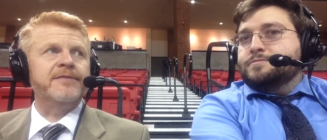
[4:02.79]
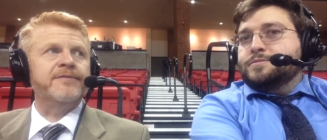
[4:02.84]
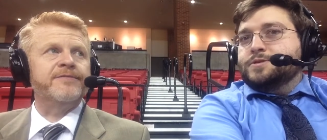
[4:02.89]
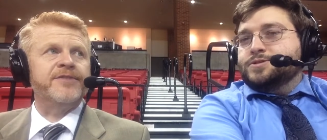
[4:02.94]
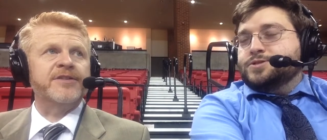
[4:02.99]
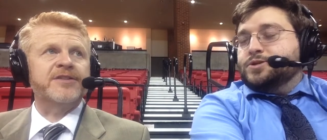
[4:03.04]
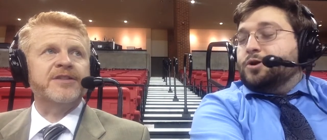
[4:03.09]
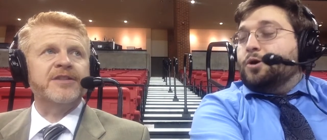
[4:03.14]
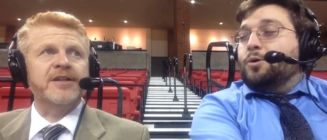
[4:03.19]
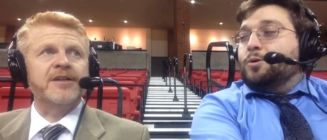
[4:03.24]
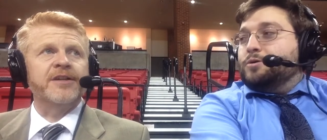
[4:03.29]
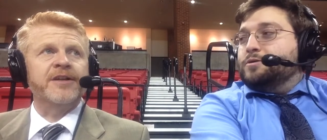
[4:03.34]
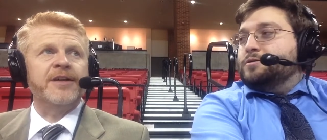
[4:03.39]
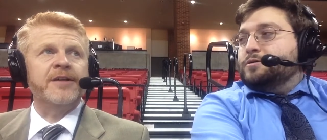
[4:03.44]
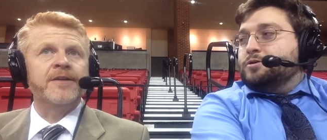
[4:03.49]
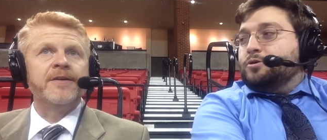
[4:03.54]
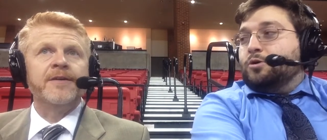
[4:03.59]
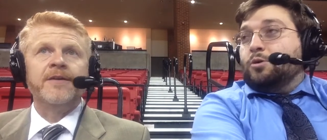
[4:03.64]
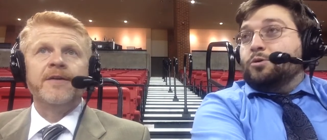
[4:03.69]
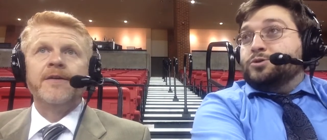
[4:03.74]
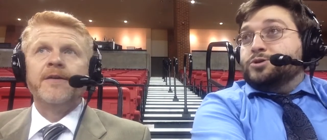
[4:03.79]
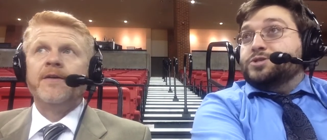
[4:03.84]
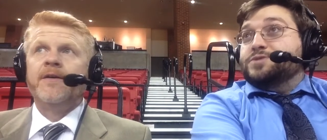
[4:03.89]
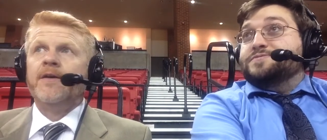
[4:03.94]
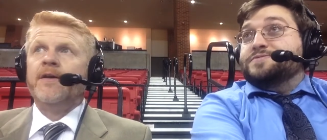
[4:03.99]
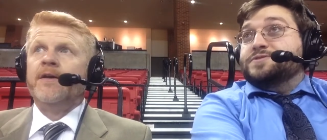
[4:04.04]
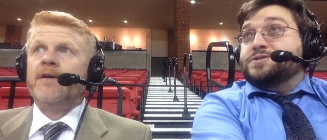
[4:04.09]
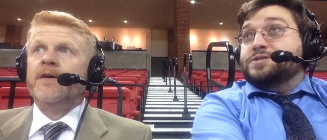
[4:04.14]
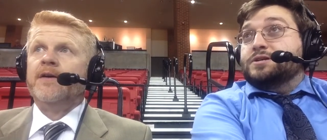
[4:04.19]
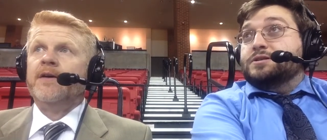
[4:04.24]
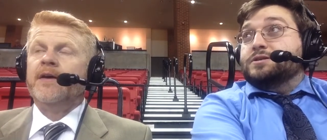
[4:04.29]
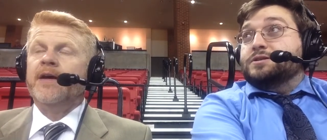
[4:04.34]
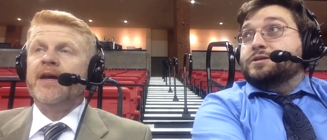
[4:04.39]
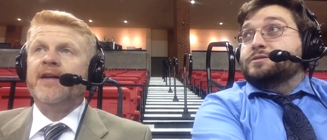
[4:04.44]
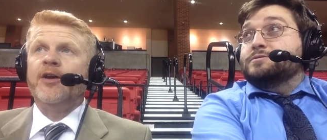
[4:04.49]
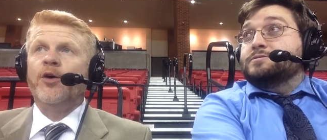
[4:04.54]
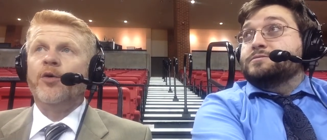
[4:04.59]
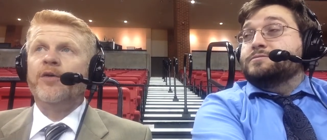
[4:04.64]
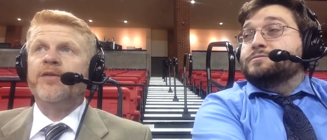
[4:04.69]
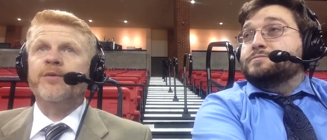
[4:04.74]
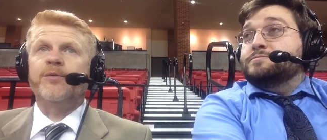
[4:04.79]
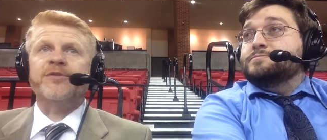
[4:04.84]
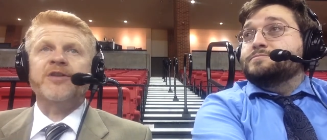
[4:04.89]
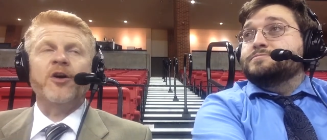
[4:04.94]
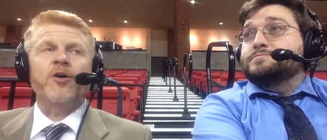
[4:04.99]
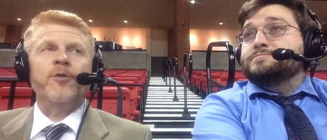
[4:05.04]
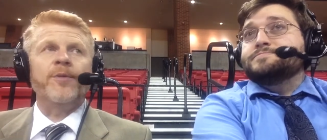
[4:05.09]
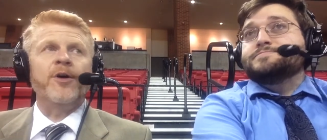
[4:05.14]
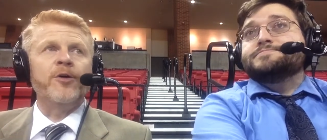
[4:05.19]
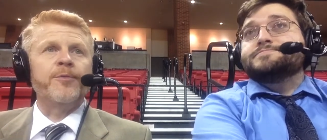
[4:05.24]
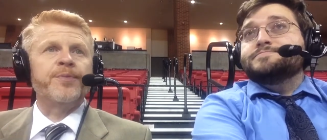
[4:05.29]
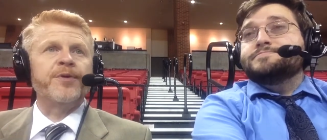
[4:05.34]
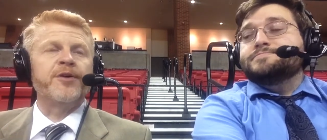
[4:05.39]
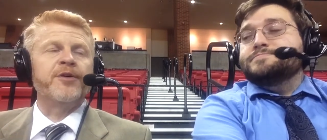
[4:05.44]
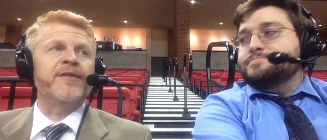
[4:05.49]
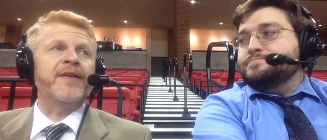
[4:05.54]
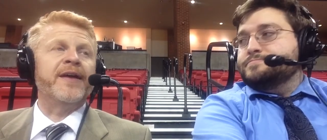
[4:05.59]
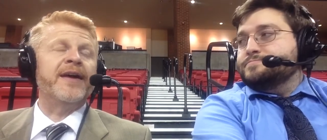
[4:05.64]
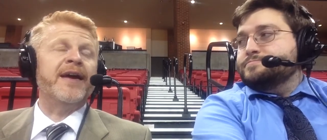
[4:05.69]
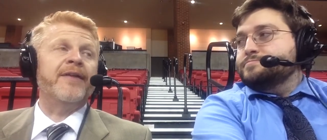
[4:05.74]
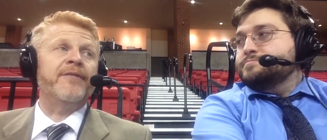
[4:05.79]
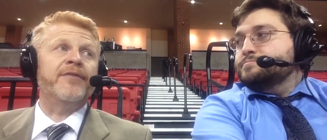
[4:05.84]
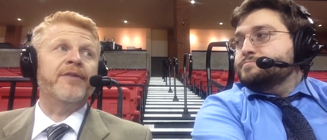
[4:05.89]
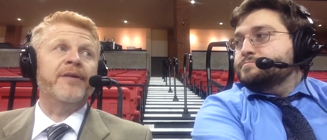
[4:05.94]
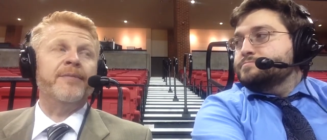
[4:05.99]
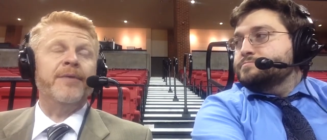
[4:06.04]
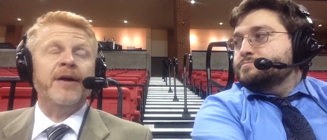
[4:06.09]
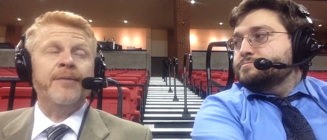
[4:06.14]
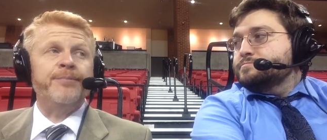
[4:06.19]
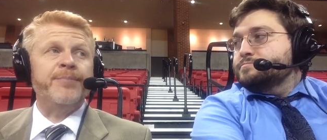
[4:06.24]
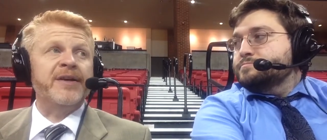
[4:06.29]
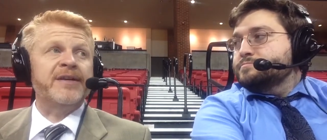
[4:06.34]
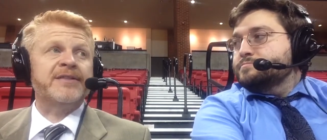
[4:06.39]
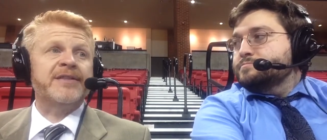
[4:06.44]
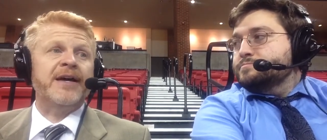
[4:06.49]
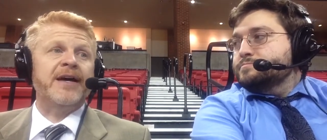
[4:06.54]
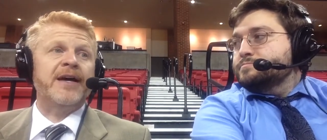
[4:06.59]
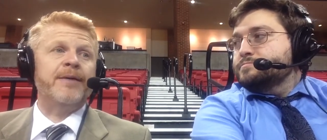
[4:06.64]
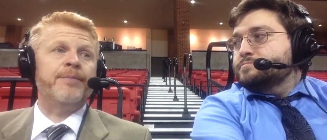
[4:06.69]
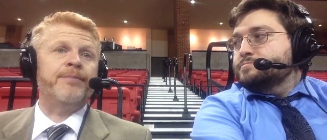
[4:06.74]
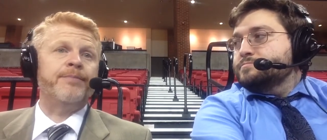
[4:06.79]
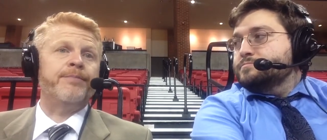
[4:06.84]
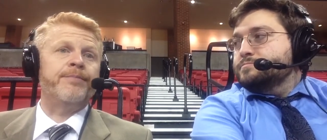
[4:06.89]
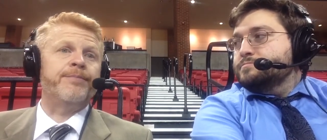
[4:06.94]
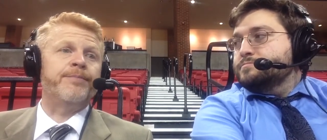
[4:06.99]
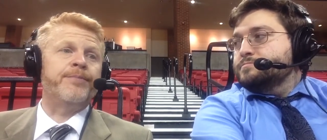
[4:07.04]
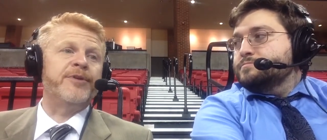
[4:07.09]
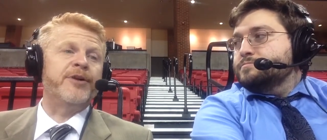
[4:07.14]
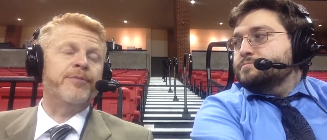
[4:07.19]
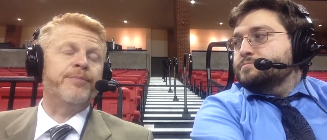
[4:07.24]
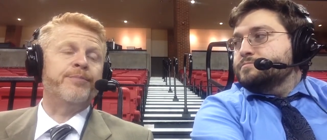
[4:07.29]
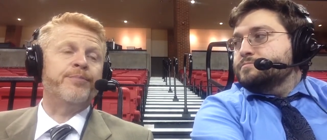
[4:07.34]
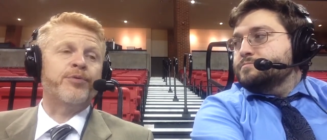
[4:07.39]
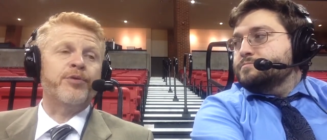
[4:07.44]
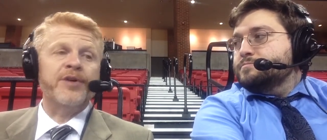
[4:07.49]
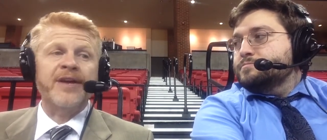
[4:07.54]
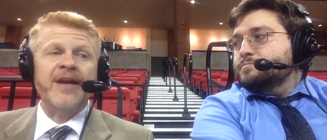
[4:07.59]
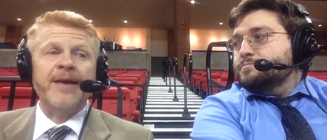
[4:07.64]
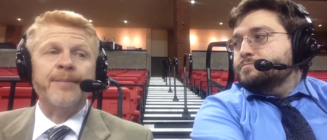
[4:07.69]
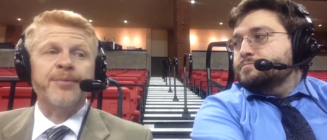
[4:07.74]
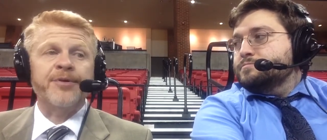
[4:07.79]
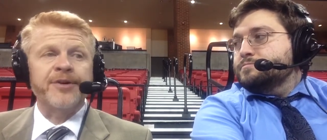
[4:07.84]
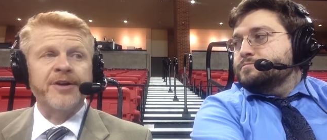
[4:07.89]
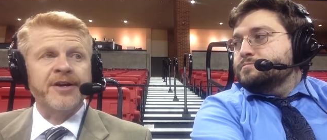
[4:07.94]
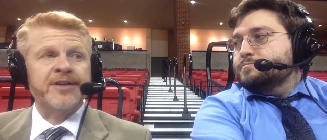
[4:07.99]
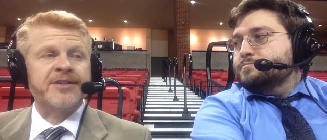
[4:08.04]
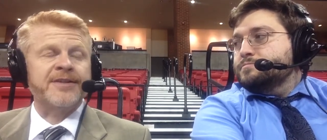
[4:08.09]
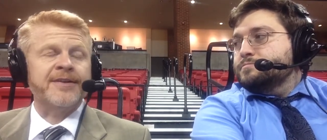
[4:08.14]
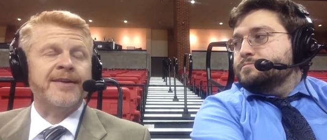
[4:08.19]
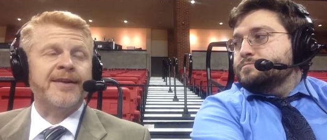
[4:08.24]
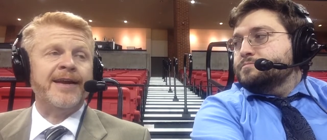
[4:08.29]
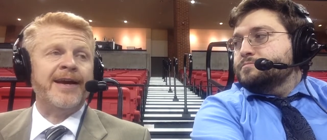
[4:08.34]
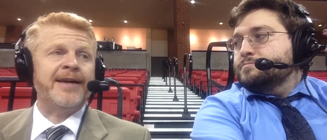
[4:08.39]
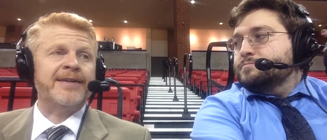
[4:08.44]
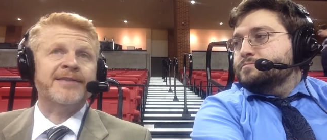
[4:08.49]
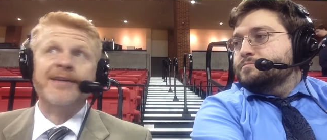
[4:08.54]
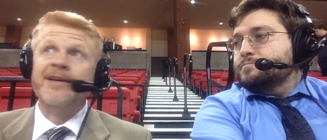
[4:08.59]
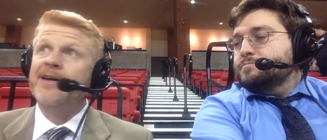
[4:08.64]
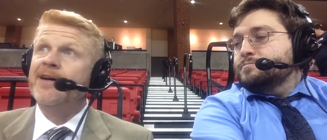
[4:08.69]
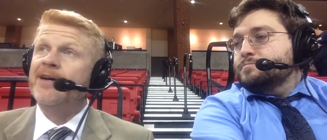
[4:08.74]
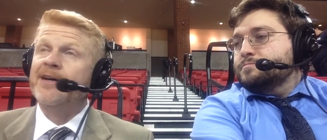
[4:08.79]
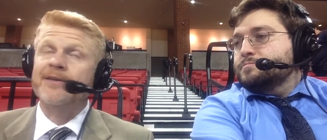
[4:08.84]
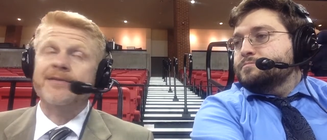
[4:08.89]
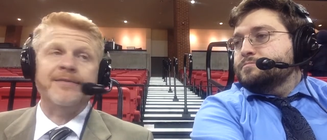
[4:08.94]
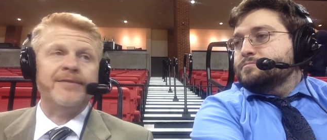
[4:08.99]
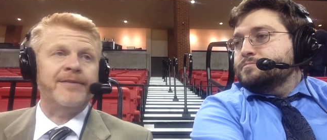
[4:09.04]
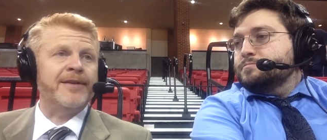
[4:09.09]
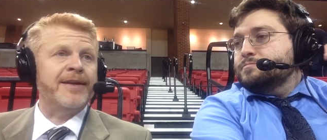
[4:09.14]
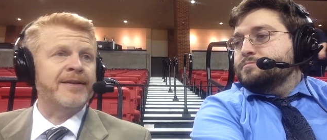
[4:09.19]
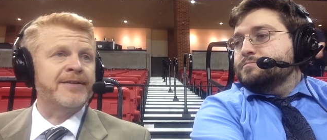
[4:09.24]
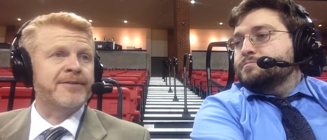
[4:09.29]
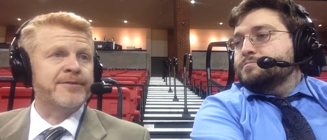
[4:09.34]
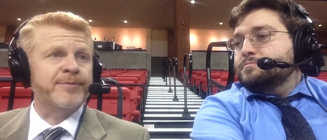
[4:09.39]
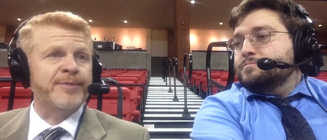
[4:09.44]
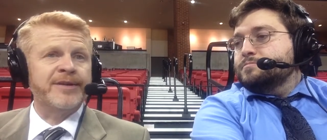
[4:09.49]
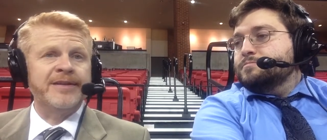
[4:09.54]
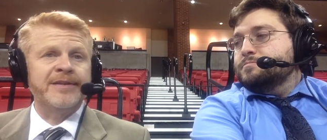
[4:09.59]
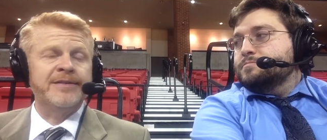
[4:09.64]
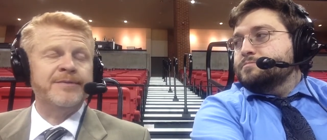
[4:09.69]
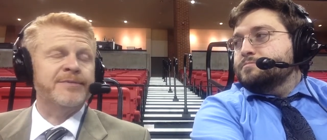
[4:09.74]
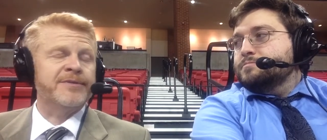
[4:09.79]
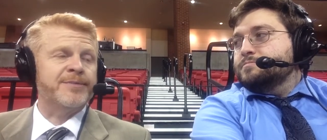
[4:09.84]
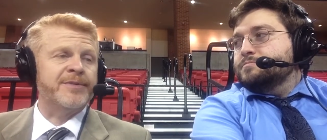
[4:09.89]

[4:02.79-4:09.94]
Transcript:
Speaker 1: facility, gorgeous facility, and no one that was home opener, and they have a, a big time you know pregame production, lights out, laser beams.